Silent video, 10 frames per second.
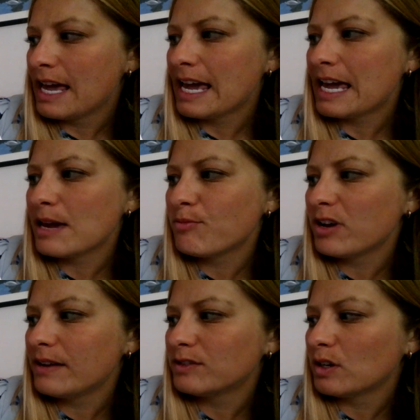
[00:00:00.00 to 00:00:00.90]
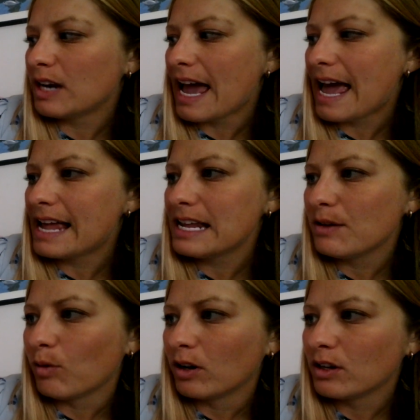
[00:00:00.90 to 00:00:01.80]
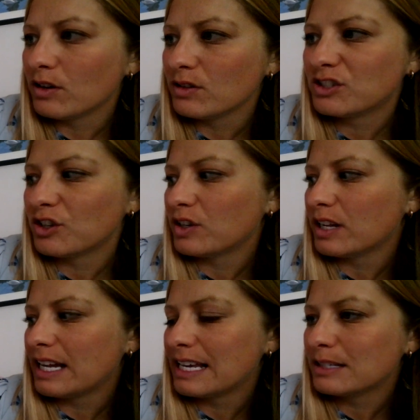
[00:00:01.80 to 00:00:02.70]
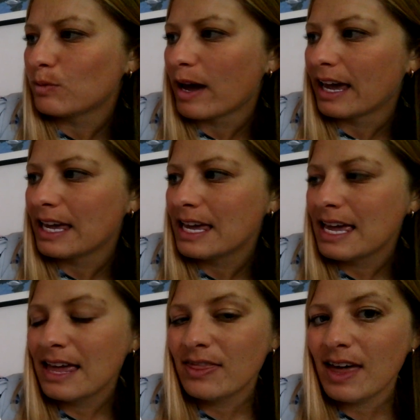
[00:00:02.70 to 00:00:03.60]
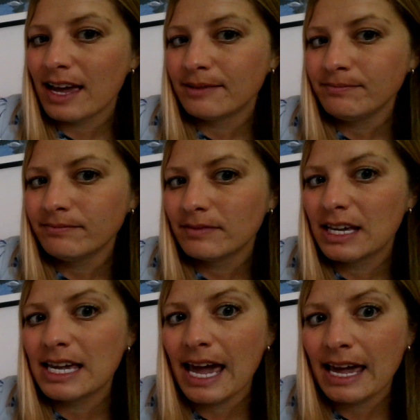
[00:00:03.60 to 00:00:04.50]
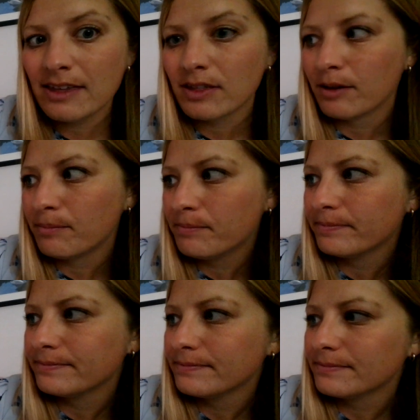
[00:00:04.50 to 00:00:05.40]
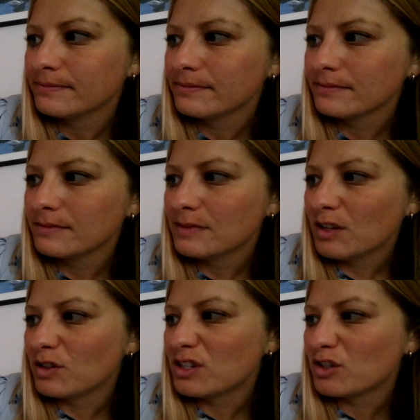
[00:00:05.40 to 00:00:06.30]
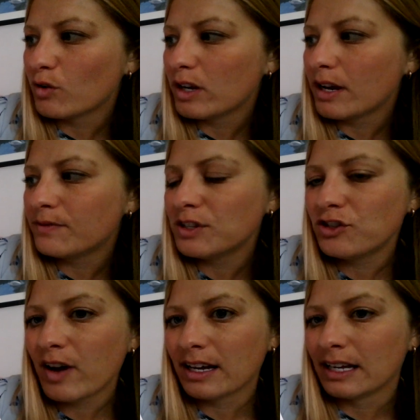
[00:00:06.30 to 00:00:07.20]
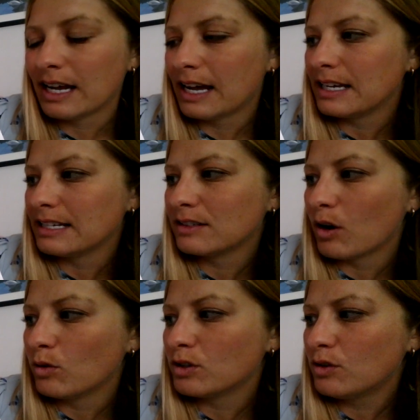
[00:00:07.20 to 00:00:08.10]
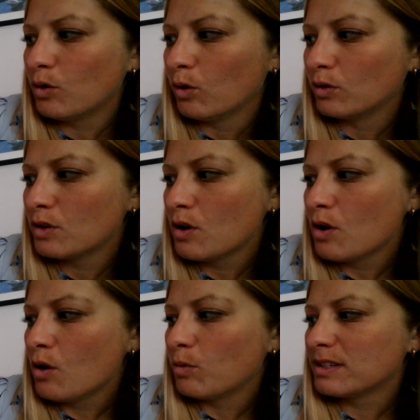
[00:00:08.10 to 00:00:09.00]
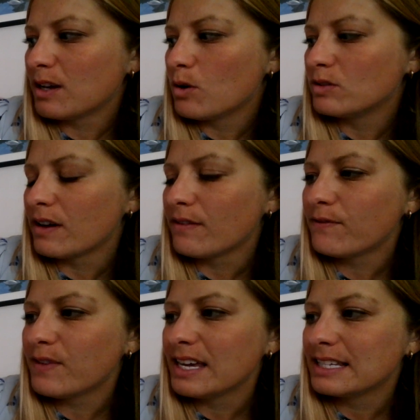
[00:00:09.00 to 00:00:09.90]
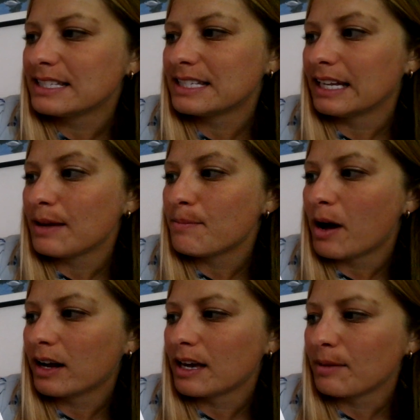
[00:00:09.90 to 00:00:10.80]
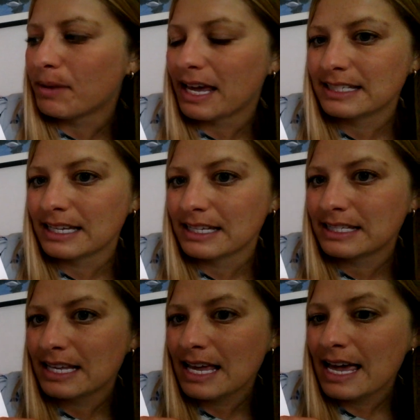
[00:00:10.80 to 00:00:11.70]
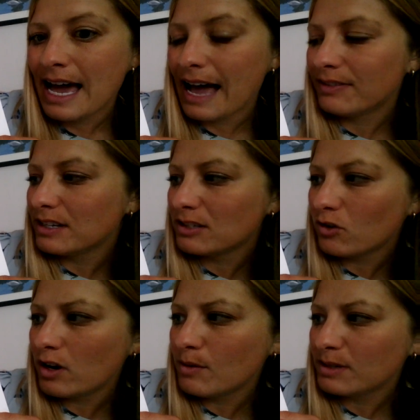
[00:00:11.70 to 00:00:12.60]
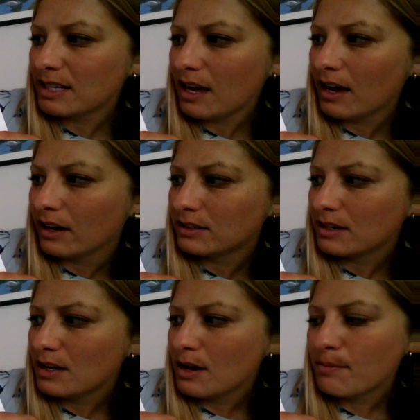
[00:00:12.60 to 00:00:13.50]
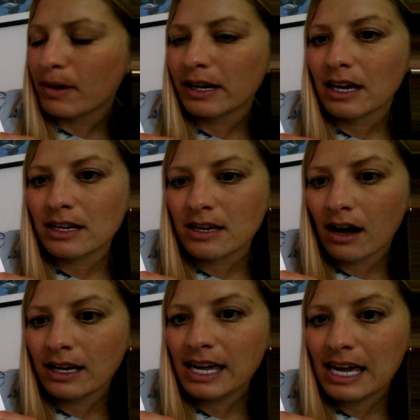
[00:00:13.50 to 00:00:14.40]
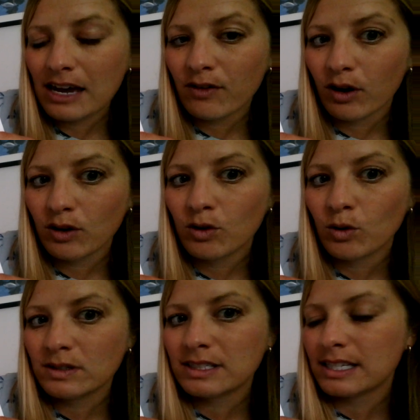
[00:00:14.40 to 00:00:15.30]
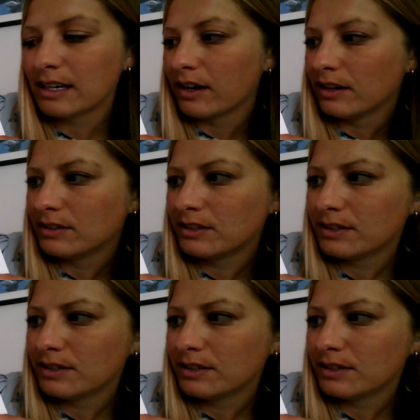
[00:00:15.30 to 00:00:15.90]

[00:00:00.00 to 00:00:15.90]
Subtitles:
he breathed on anyone who stood in his way. Then he ate them. The story of the dragon and his golden hoard was told at feasts and in marketplaces, and the story was heard by a young hero called Sigurd.